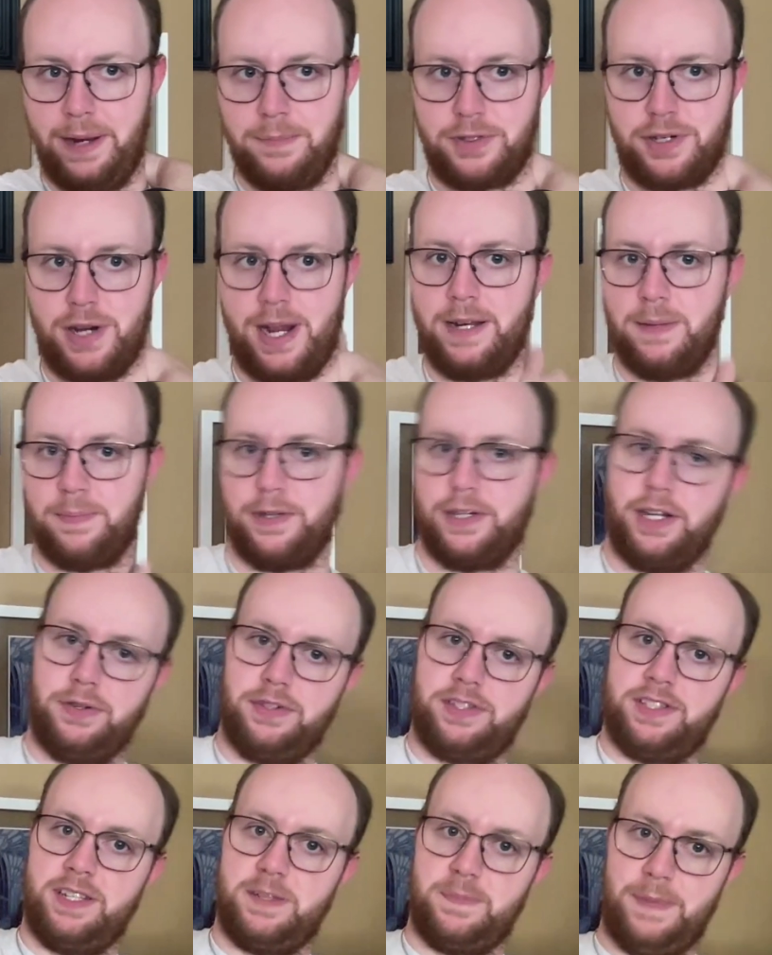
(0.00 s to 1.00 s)
I'm trying to
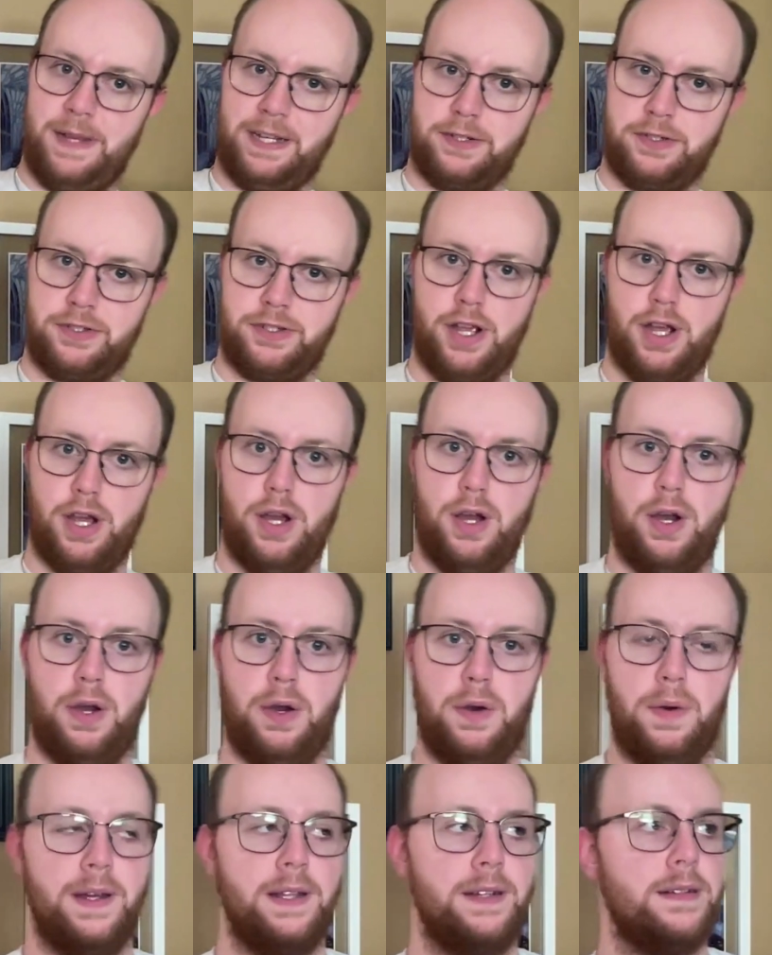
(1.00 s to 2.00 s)
produce this big
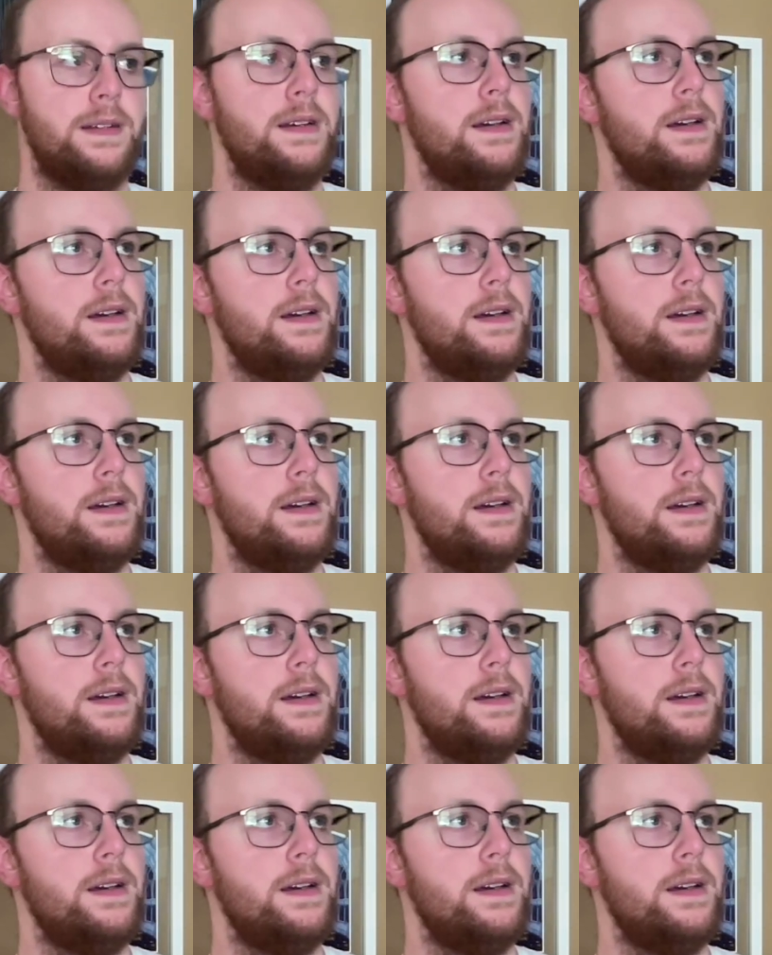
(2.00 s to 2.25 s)
show, and